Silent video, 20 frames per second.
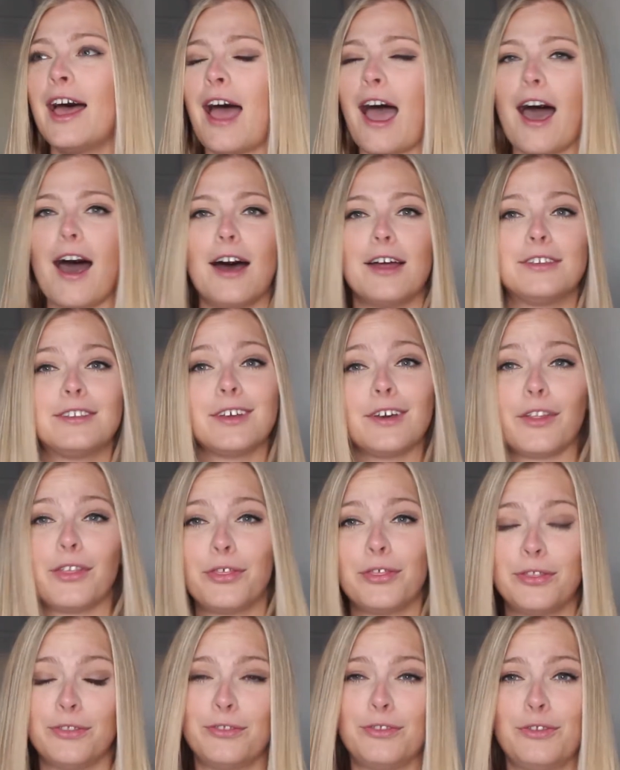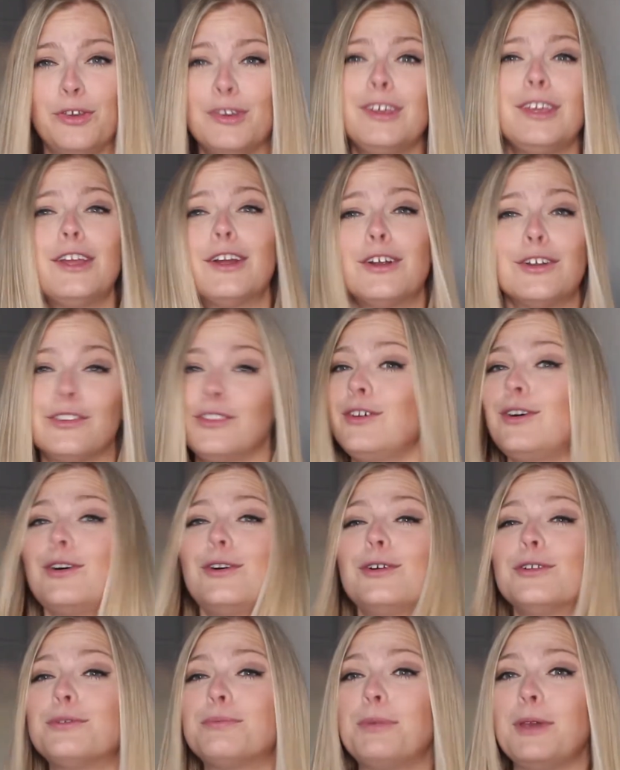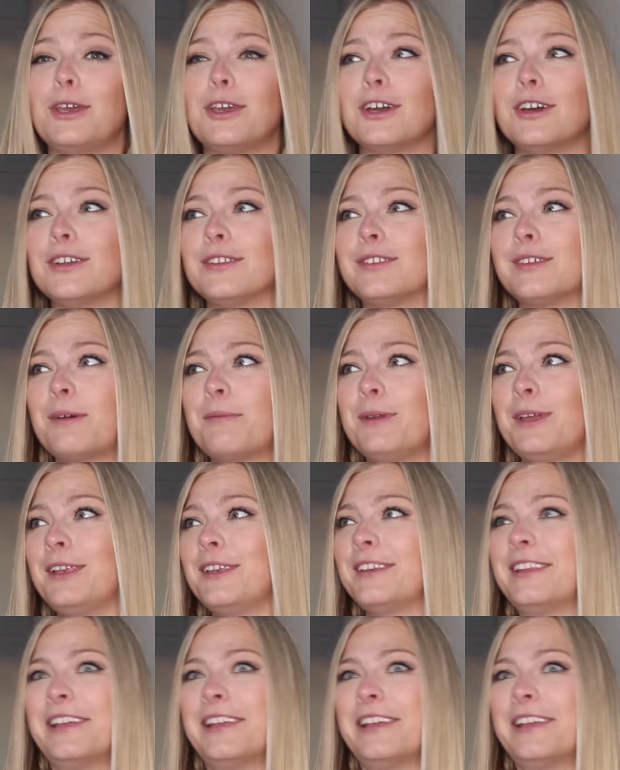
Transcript: uh, two years old because I mean